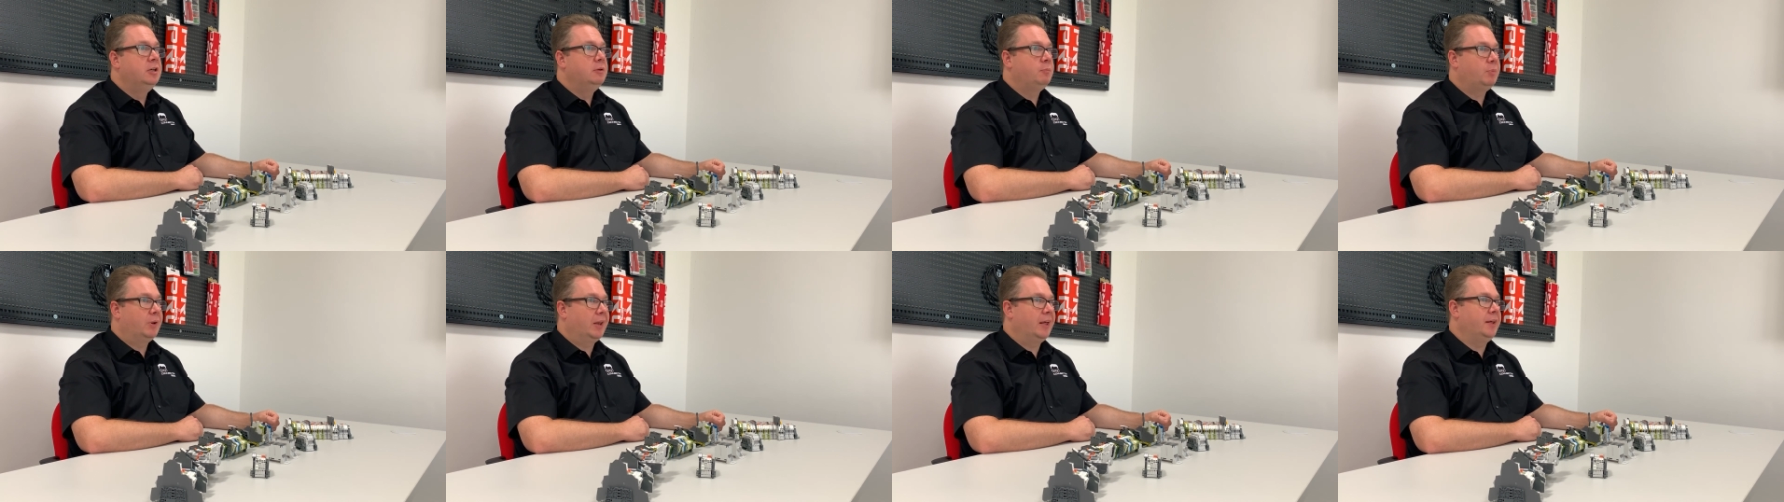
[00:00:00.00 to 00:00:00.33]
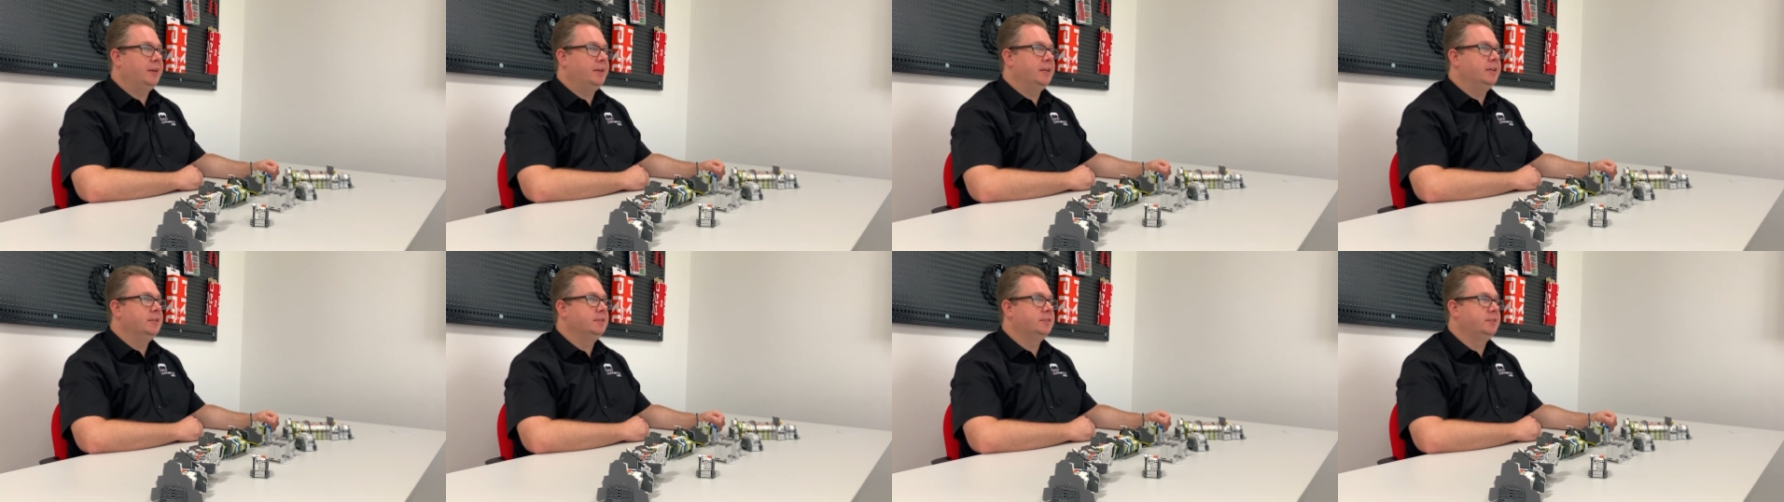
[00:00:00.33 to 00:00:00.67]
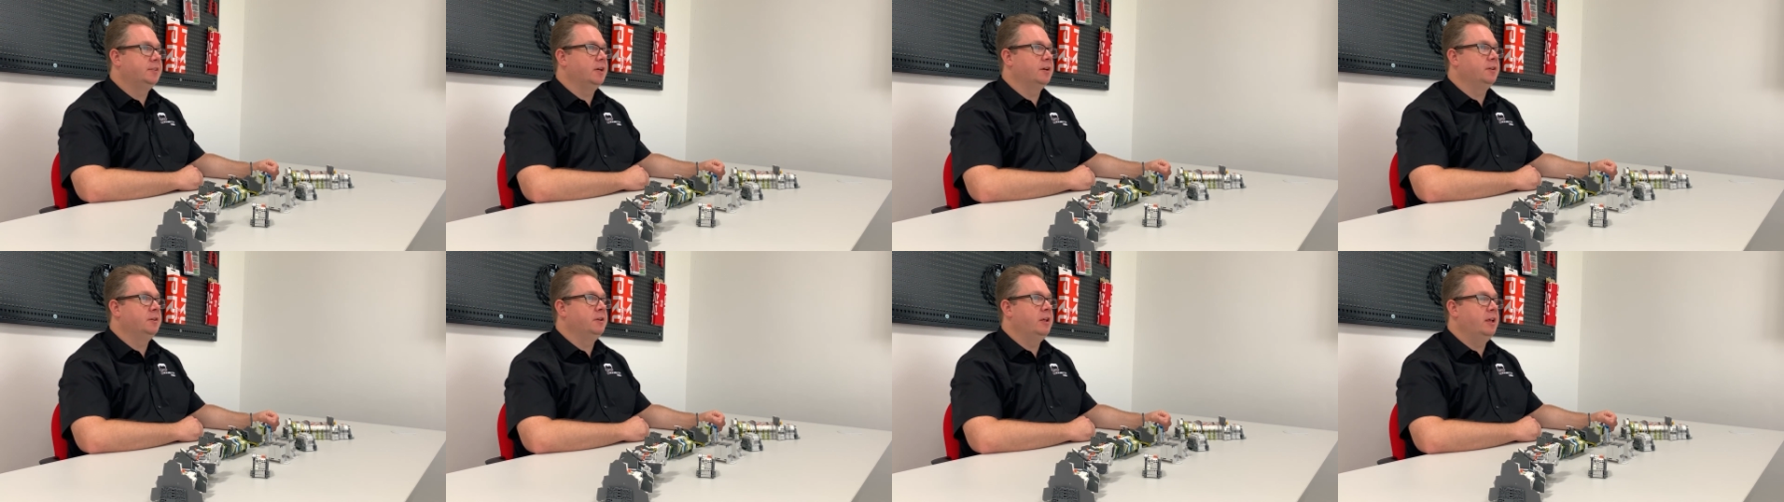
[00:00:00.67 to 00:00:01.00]
planning is
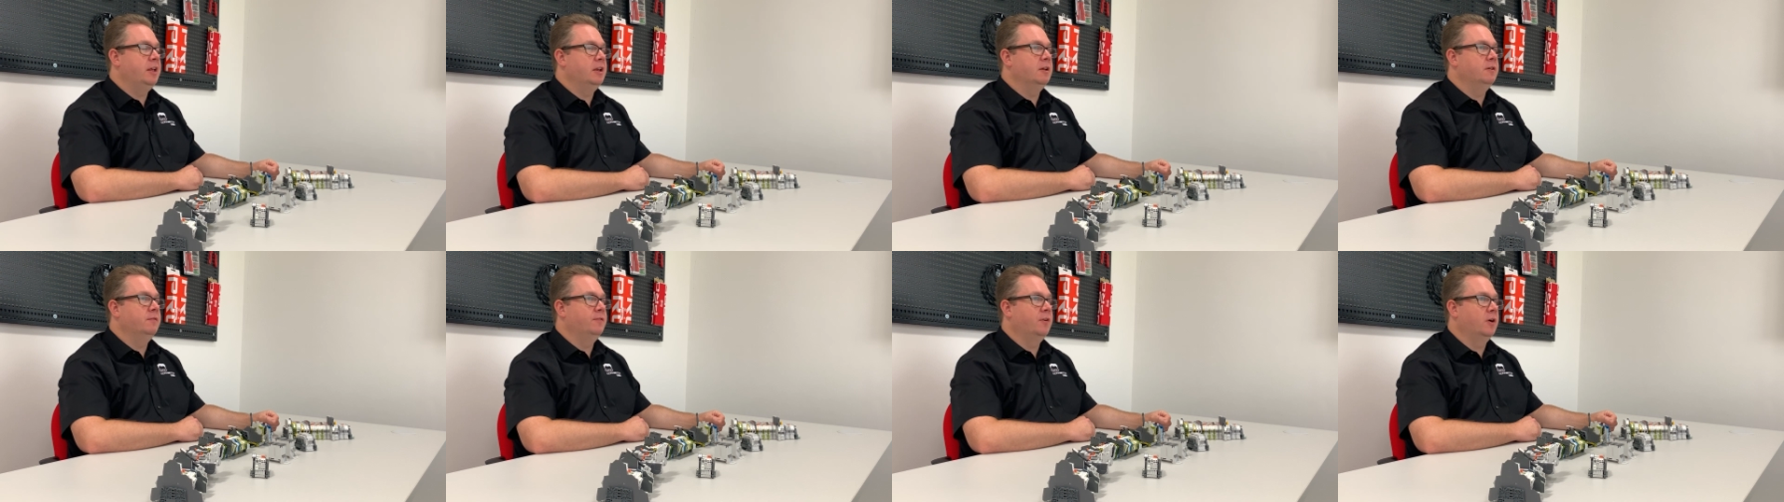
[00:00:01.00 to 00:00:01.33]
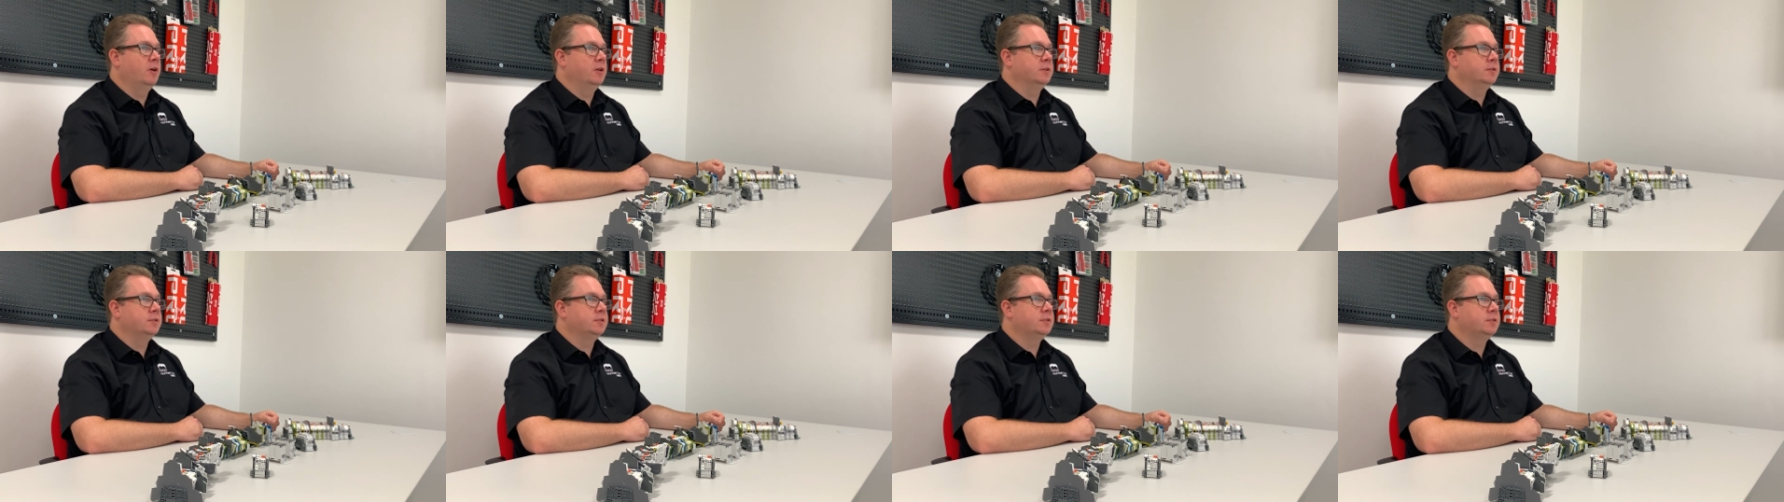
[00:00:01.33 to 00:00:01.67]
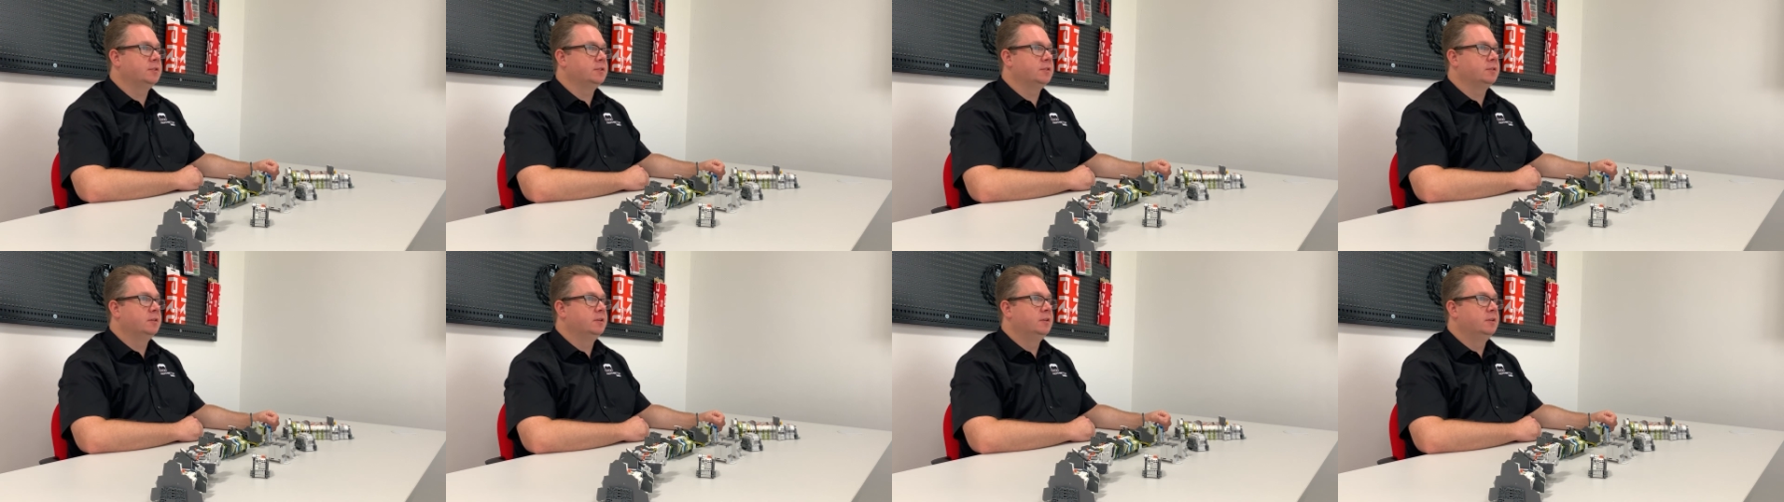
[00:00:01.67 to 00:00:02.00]
done in
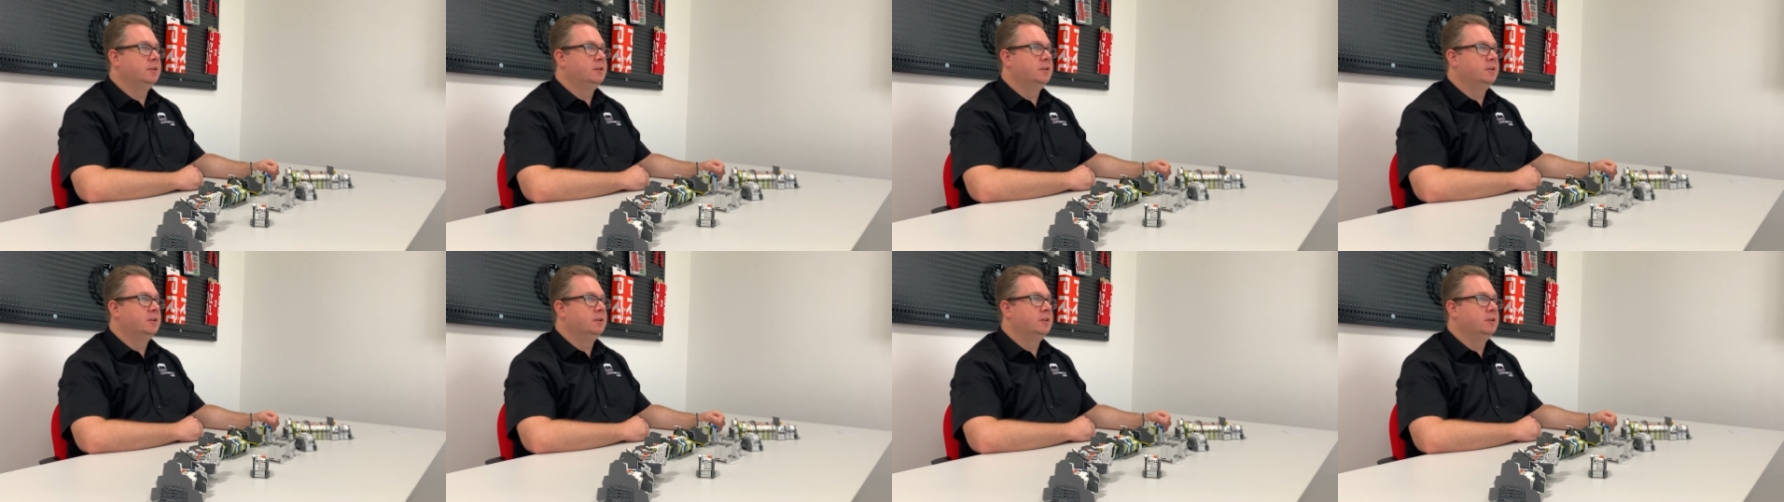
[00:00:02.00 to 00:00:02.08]
advance.